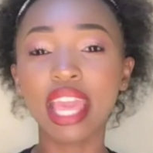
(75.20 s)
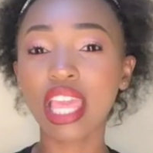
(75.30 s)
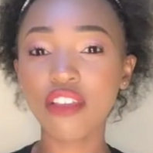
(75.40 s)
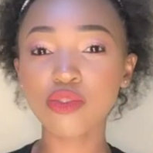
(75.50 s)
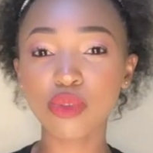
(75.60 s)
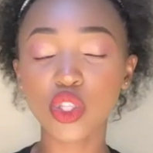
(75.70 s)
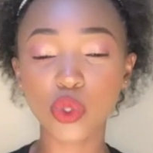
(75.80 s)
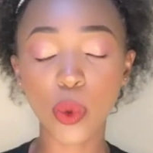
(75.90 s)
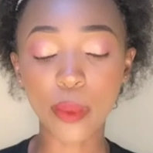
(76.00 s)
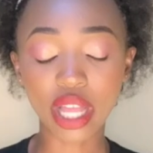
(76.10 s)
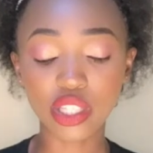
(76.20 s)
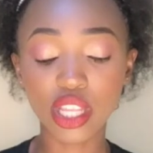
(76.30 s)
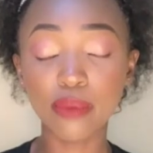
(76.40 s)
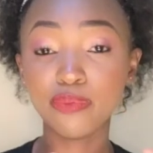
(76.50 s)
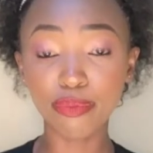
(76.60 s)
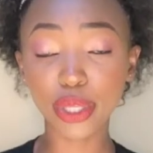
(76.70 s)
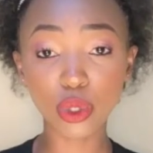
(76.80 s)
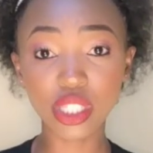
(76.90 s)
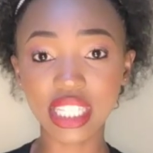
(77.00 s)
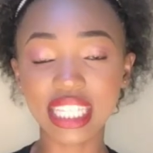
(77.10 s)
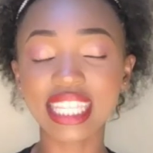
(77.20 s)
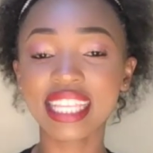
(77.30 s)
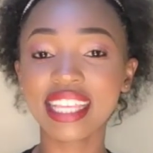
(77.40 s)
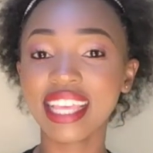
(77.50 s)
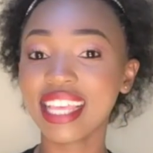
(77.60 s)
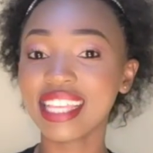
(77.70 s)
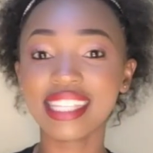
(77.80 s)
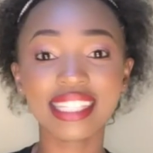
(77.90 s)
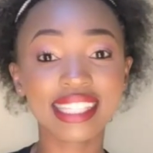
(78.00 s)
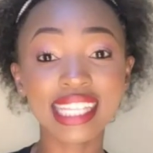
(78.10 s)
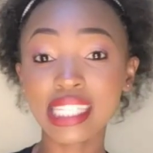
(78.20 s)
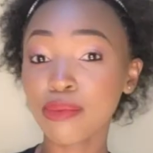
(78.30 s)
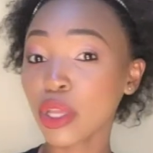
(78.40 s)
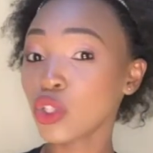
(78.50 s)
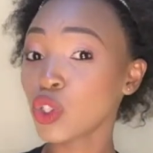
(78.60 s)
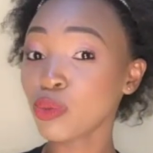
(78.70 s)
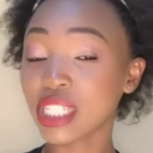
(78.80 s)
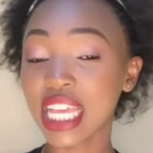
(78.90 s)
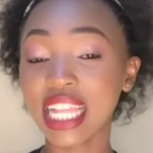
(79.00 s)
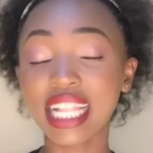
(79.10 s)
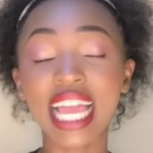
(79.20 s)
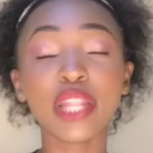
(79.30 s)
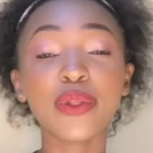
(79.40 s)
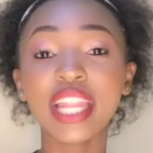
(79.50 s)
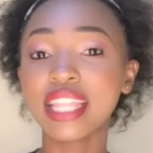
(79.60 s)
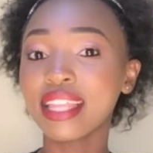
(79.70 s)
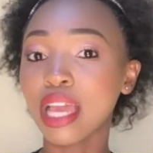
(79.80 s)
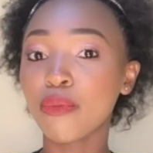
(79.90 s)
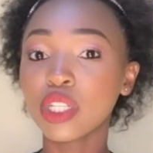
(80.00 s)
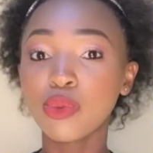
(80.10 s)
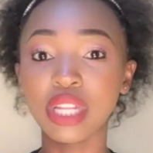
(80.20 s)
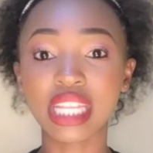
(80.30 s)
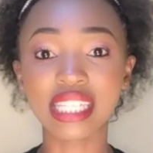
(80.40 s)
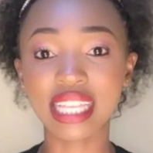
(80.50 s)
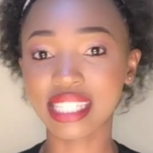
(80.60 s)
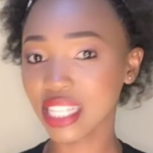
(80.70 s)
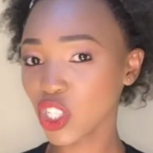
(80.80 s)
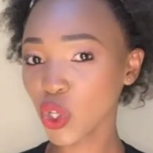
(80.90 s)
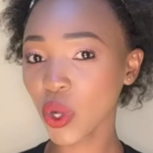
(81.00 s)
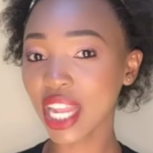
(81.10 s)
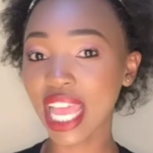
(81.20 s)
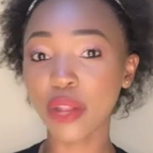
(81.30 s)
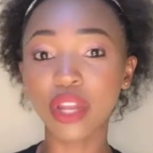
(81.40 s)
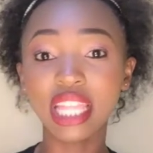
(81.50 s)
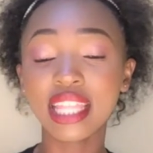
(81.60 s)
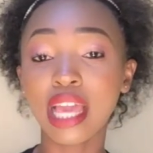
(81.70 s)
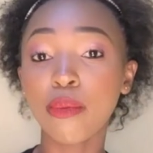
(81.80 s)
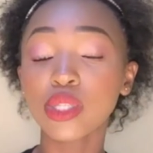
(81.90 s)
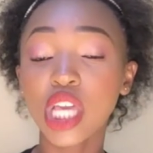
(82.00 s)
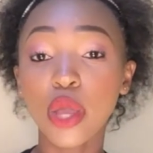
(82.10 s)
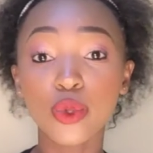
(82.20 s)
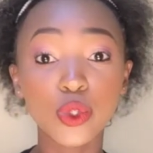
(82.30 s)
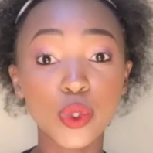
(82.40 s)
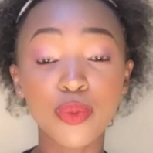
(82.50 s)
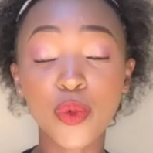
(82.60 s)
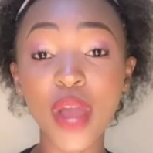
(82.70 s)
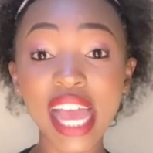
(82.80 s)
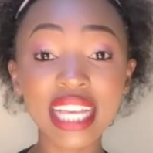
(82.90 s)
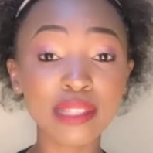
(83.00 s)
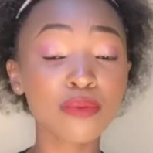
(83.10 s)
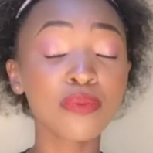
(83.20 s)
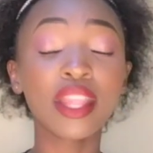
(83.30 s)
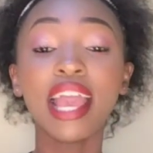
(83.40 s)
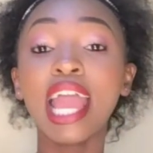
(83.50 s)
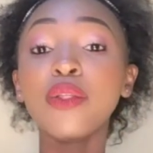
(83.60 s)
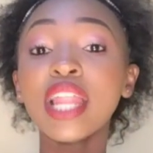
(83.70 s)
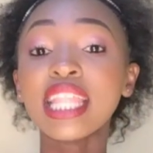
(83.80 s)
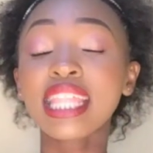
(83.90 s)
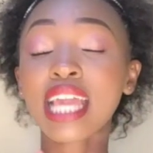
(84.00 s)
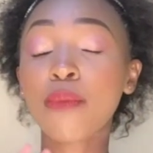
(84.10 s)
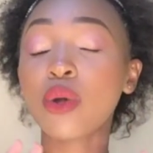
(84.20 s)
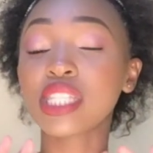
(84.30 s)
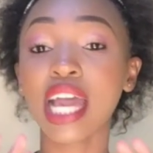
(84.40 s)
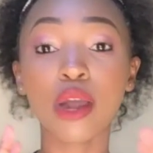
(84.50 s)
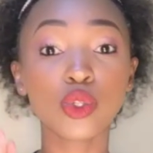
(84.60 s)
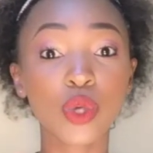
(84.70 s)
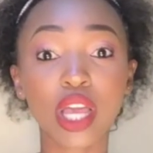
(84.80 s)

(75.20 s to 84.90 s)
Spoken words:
gives me so much beauty. Starting my YouTube channel, I knew nothing about monetization. I knew nothing about how YouTube works. I knew nothing about how to